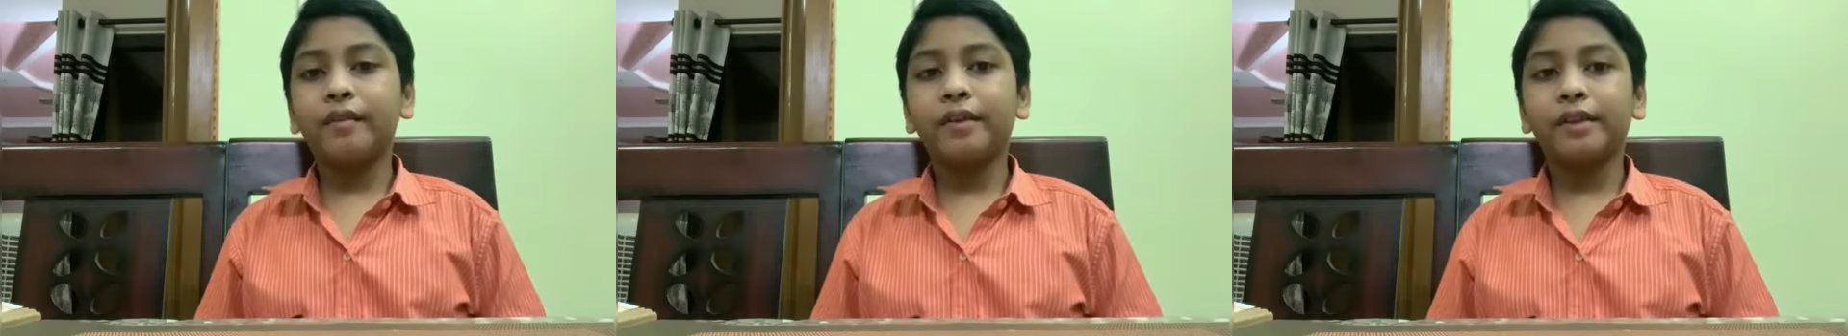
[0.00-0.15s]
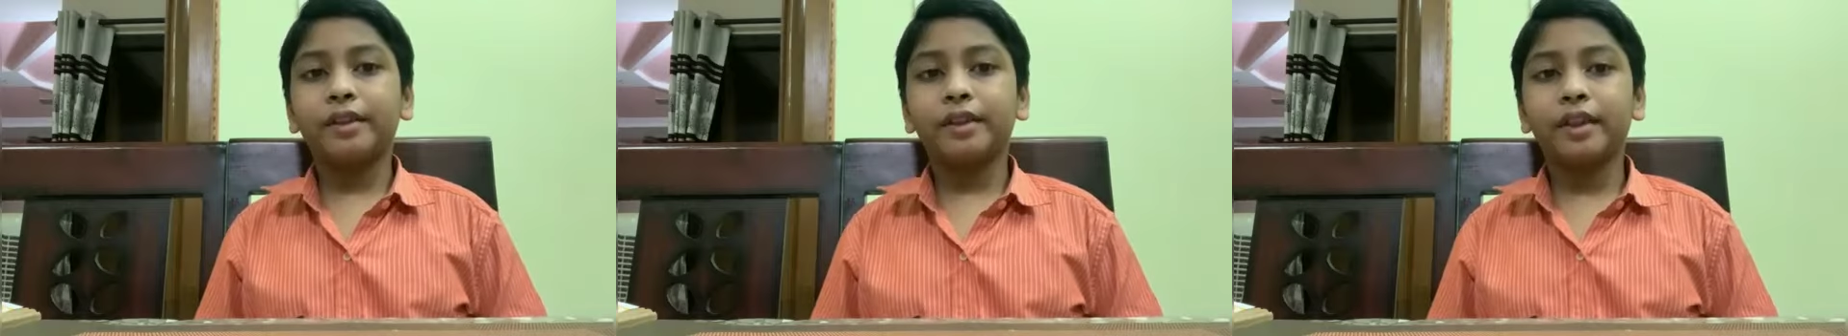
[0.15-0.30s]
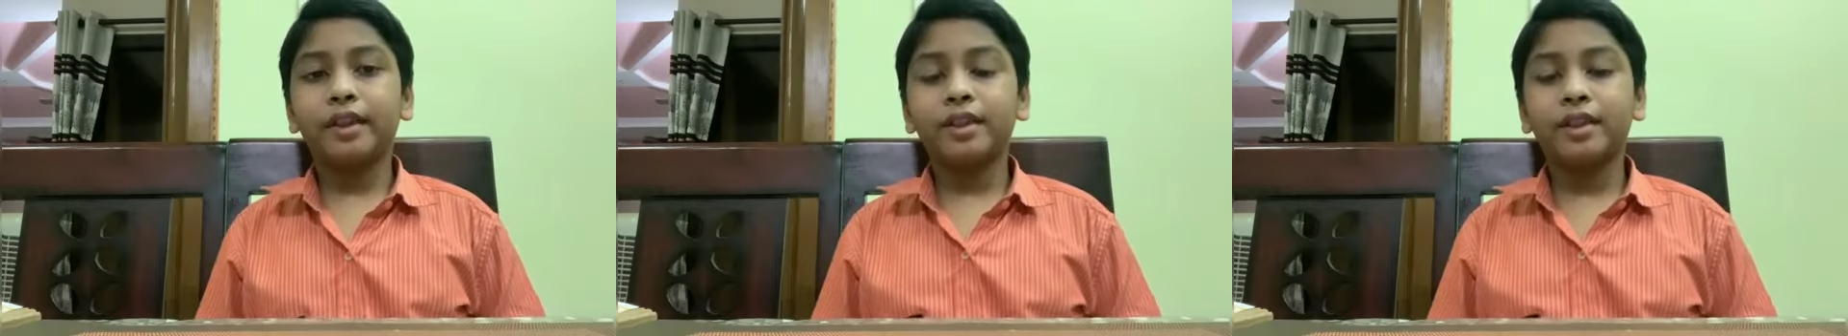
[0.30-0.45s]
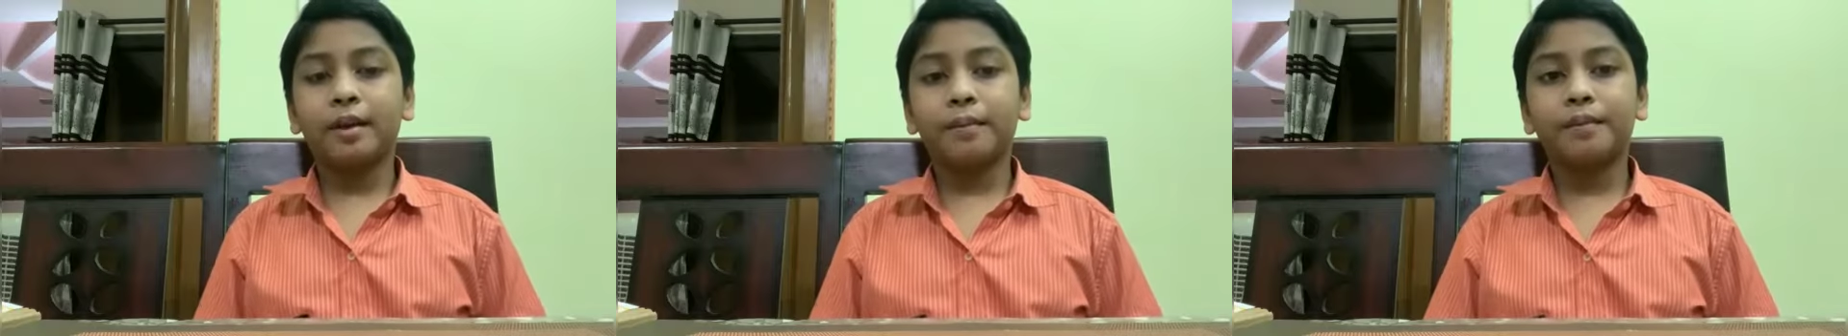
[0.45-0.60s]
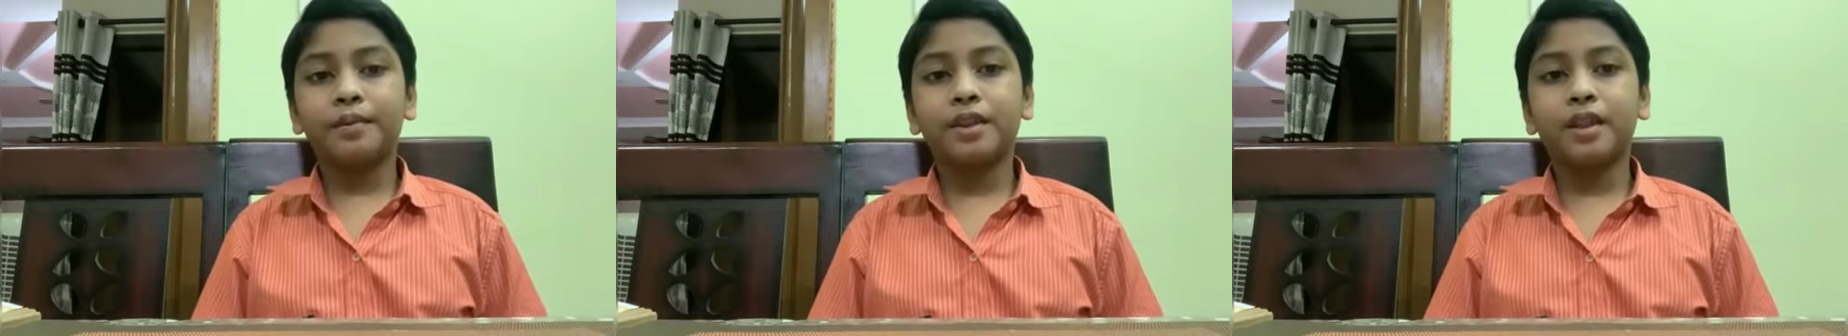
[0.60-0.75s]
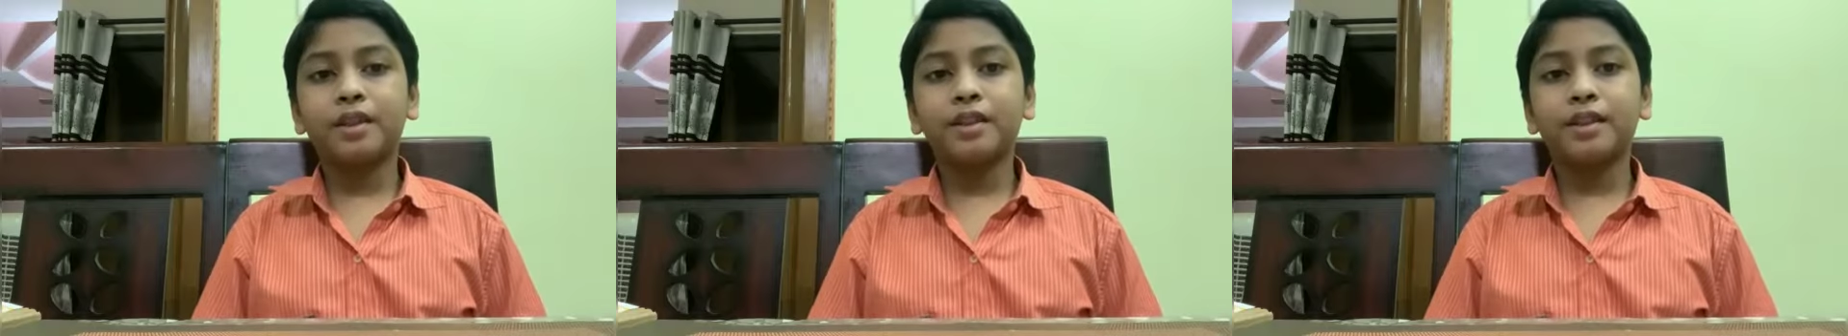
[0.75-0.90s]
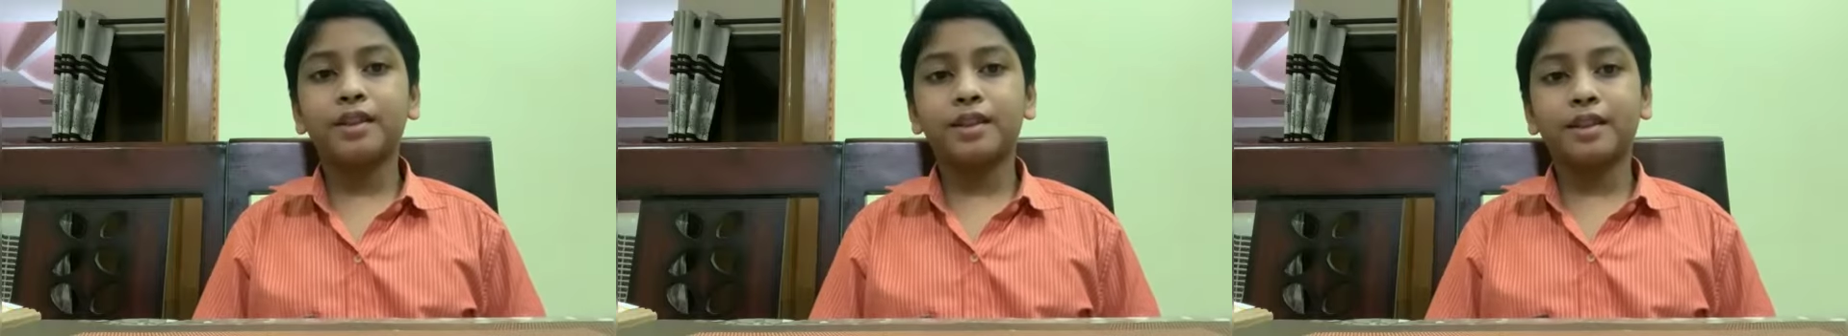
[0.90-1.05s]
whether a
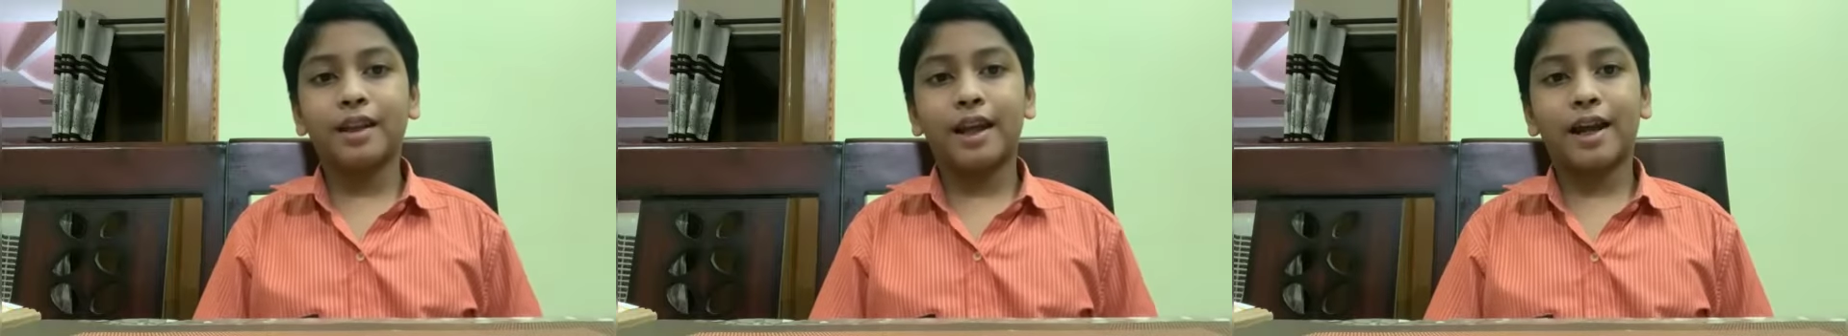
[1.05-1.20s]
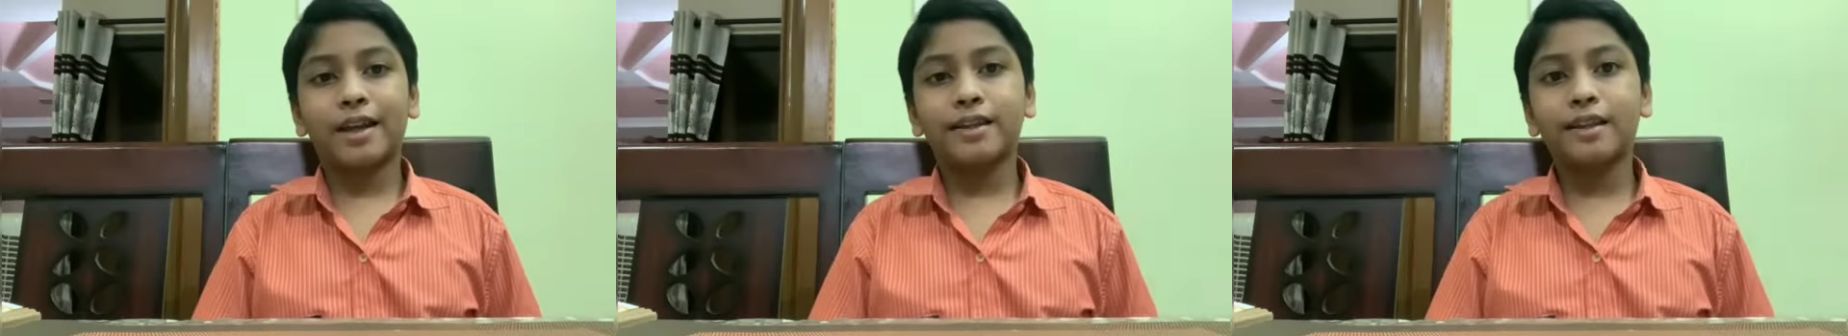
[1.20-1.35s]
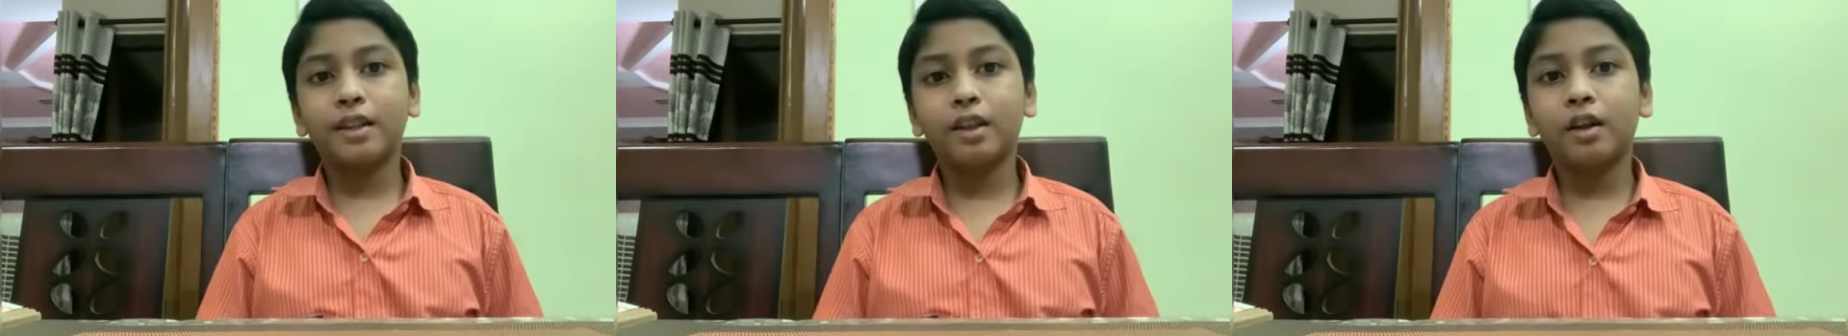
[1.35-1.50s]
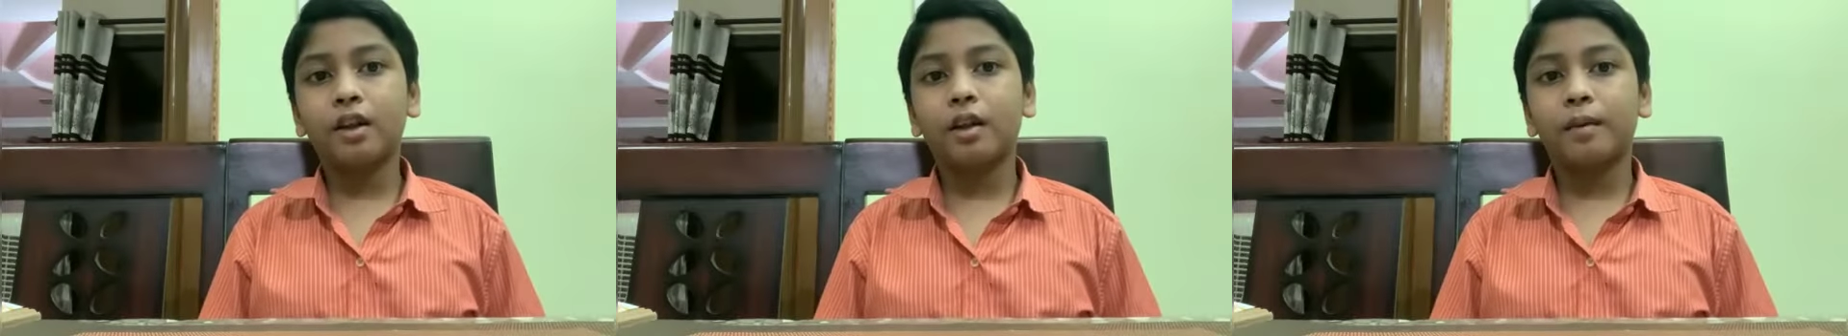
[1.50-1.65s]
substance is an acid